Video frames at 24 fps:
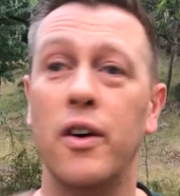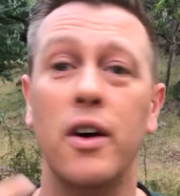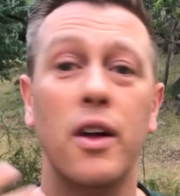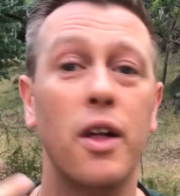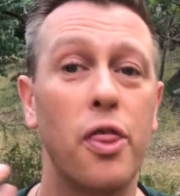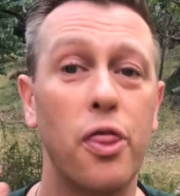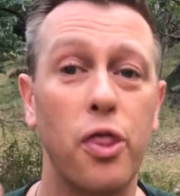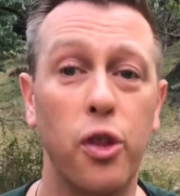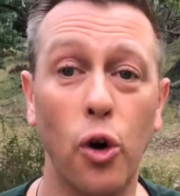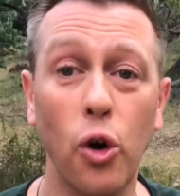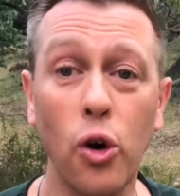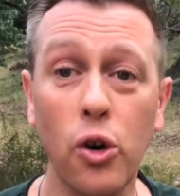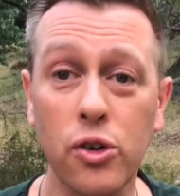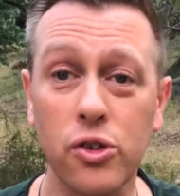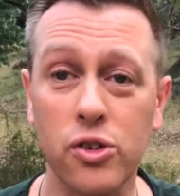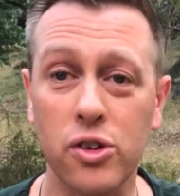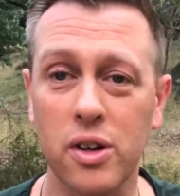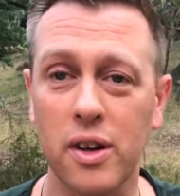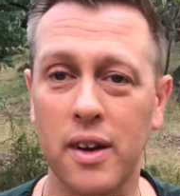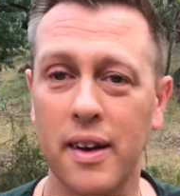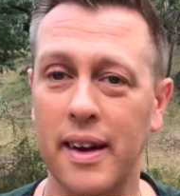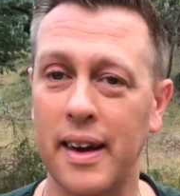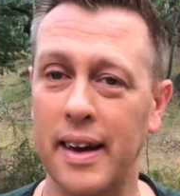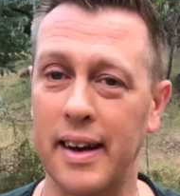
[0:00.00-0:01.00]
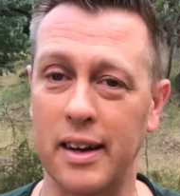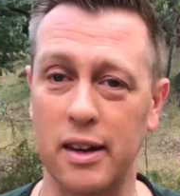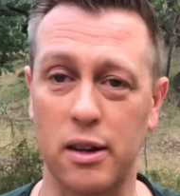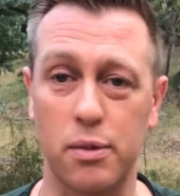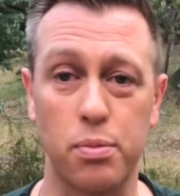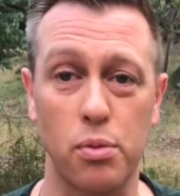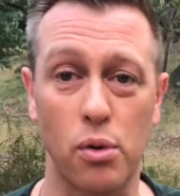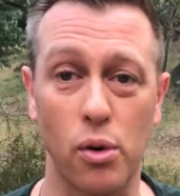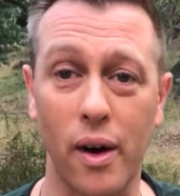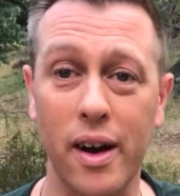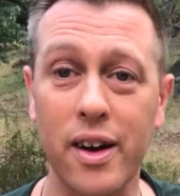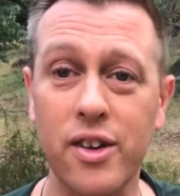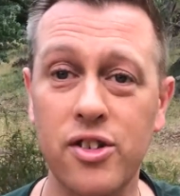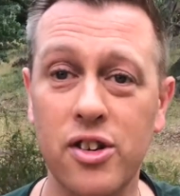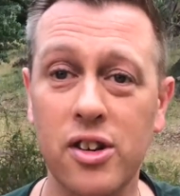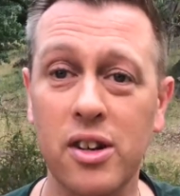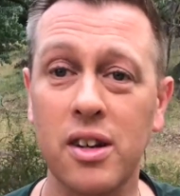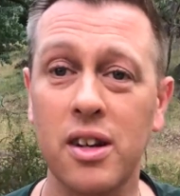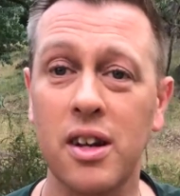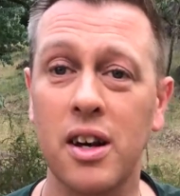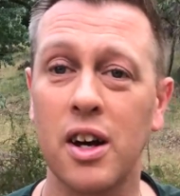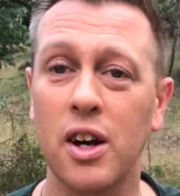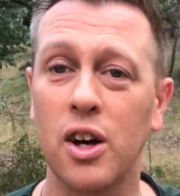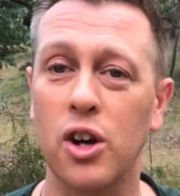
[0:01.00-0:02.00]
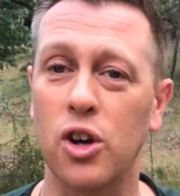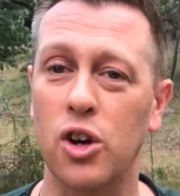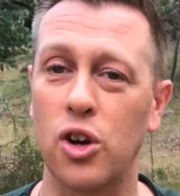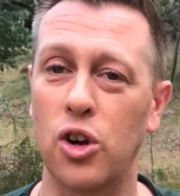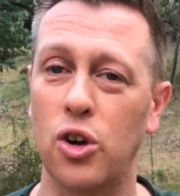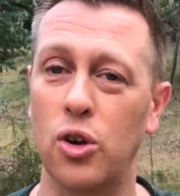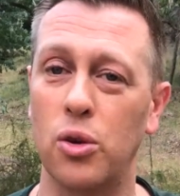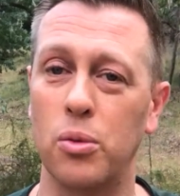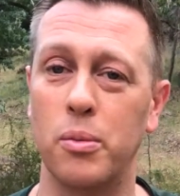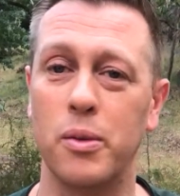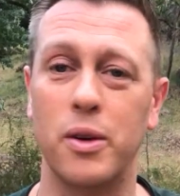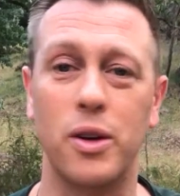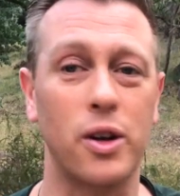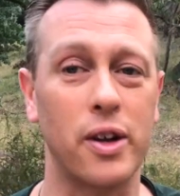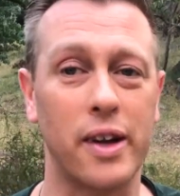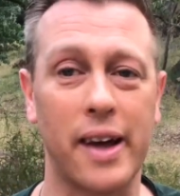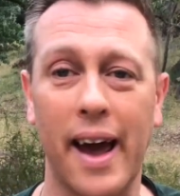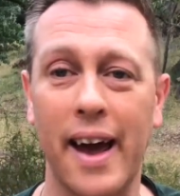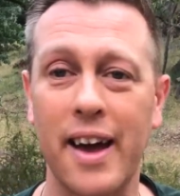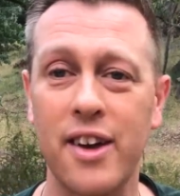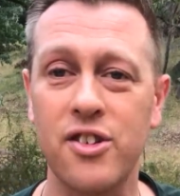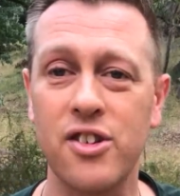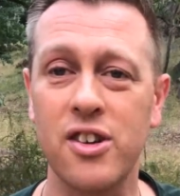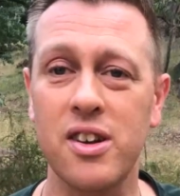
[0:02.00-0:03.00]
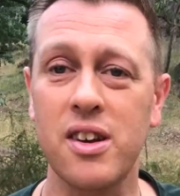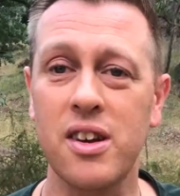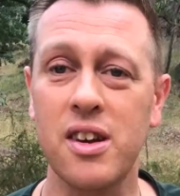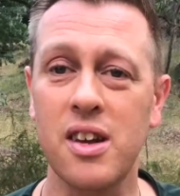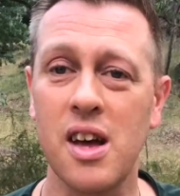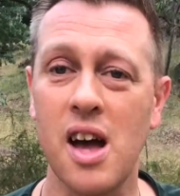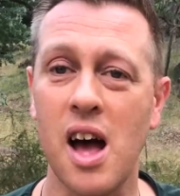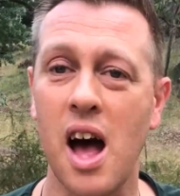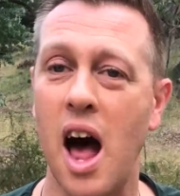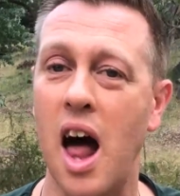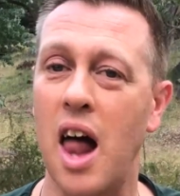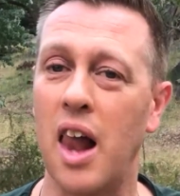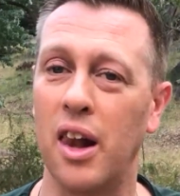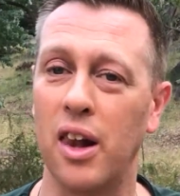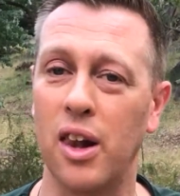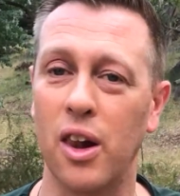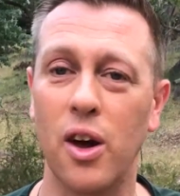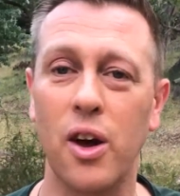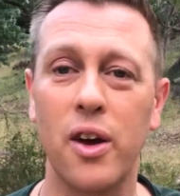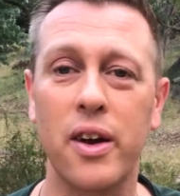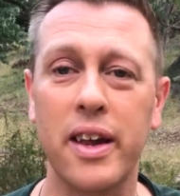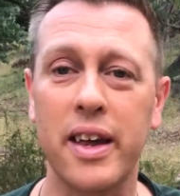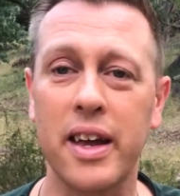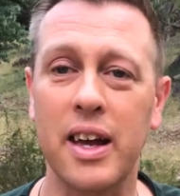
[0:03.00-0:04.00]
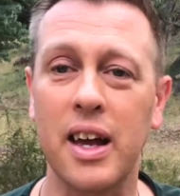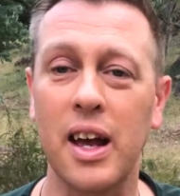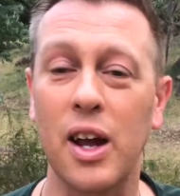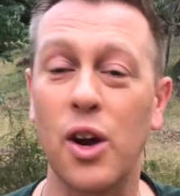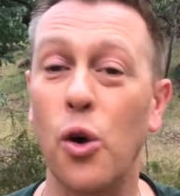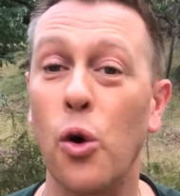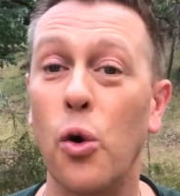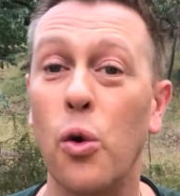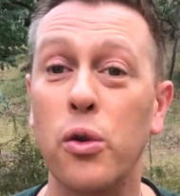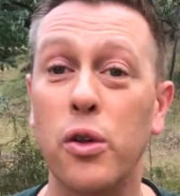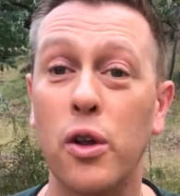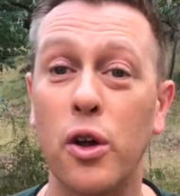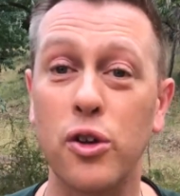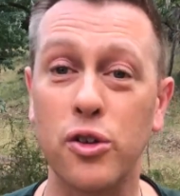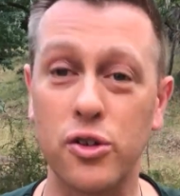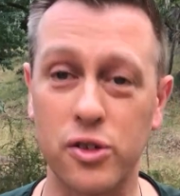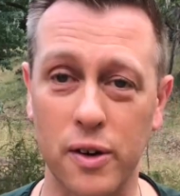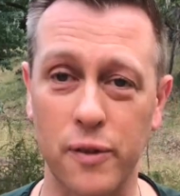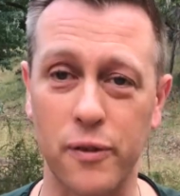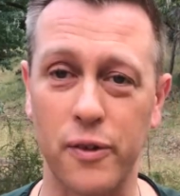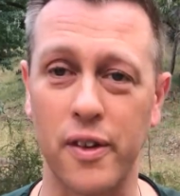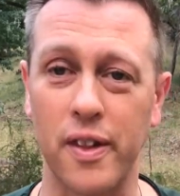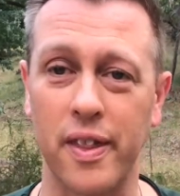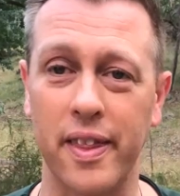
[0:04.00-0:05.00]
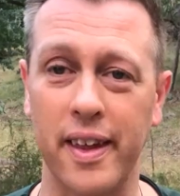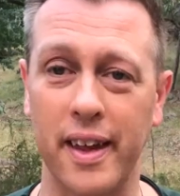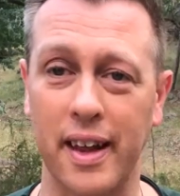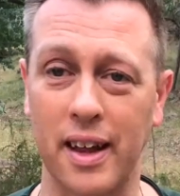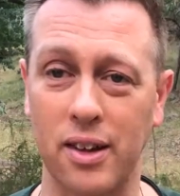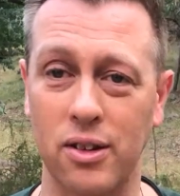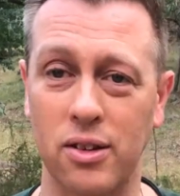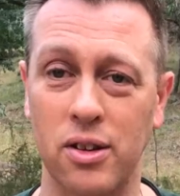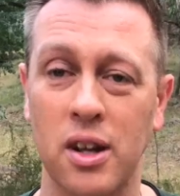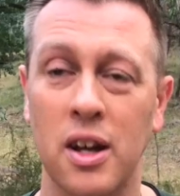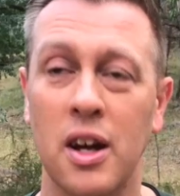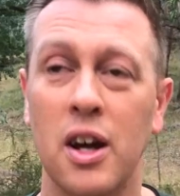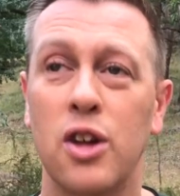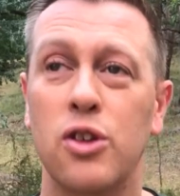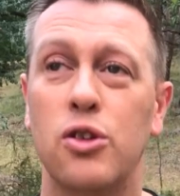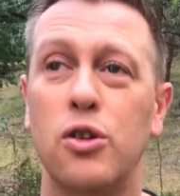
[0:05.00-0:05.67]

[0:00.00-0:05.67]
thought, inspiration, communication, and learning and all those different things.